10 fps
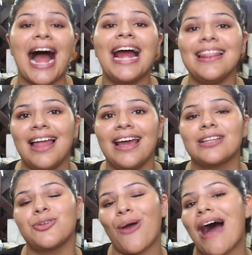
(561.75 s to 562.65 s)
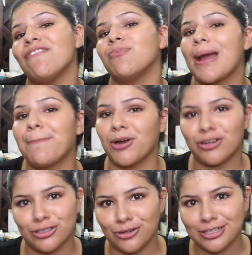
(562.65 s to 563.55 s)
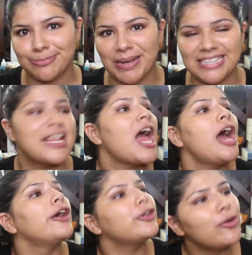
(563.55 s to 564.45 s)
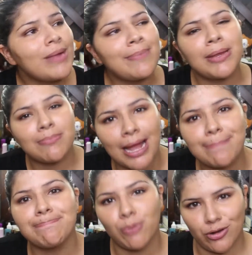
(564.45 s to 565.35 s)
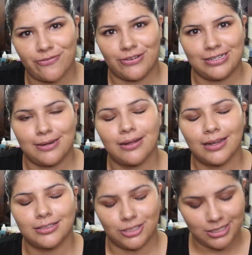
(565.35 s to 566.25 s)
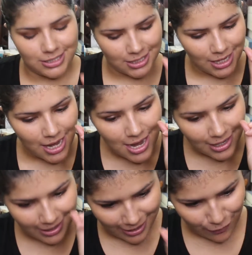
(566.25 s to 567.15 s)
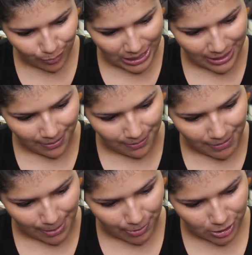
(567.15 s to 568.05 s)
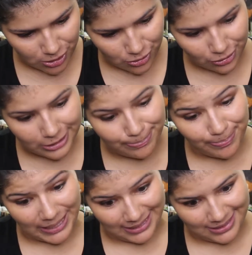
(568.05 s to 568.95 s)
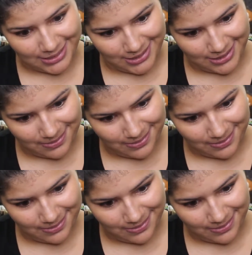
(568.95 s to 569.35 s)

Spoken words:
I like to have my personal space. You might be my boyfriend. Just give me my personal space.